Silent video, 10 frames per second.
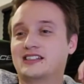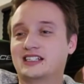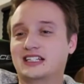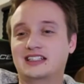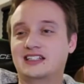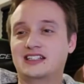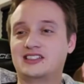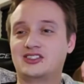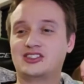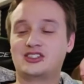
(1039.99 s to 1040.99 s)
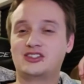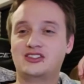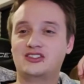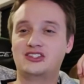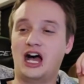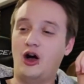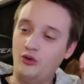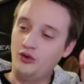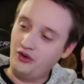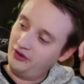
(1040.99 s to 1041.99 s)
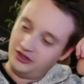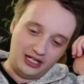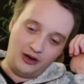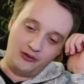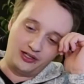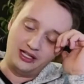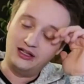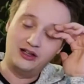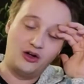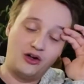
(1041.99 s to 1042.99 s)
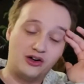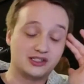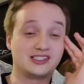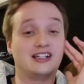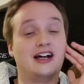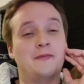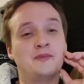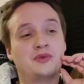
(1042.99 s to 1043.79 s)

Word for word: Like it's just down down the hill all the time.